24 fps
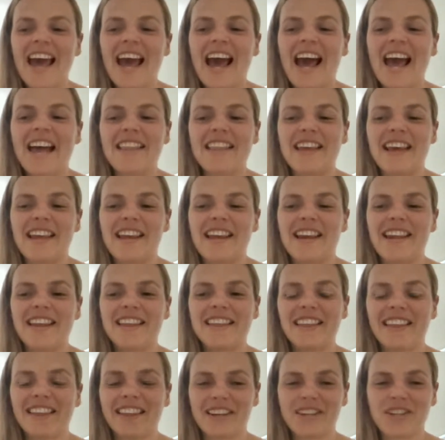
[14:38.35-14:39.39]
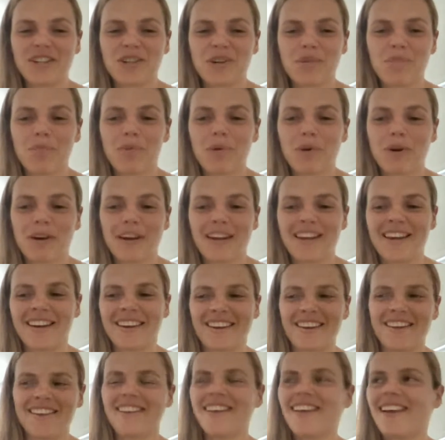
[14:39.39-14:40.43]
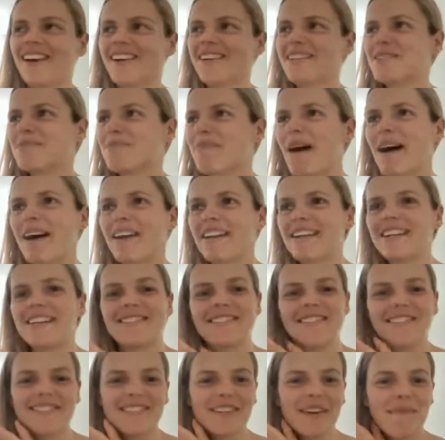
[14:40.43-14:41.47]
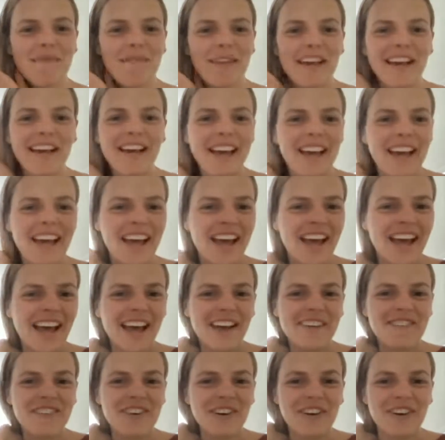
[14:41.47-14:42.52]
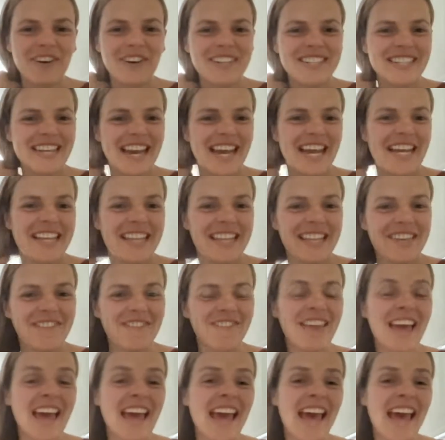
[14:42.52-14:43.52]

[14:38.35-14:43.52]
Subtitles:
And then the lecturer brought in like Smarties or something, and we all got to eat them.